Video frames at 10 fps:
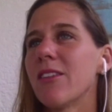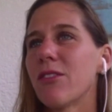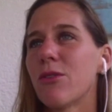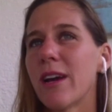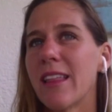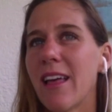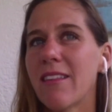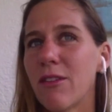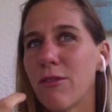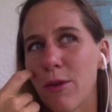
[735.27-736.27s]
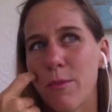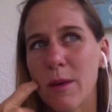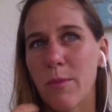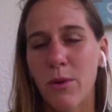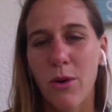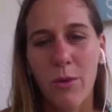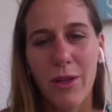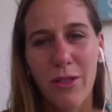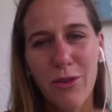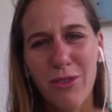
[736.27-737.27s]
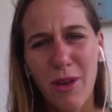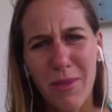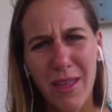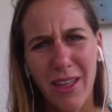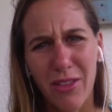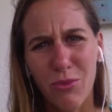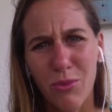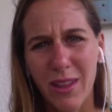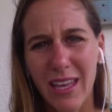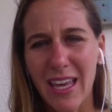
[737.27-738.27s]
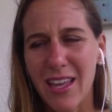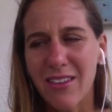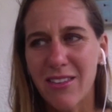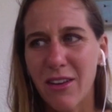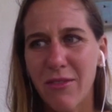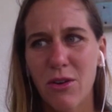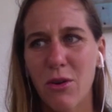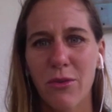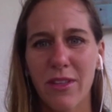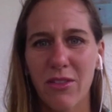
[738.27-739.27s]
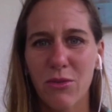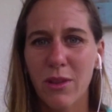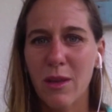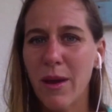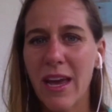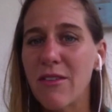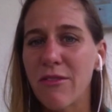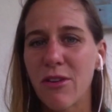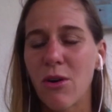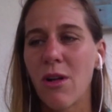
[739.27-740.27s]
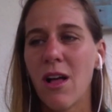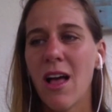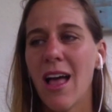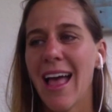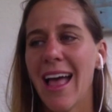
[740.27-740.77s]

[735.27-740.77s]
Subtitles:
it's a great lesson for people going through something that's really difficult, that's really painful.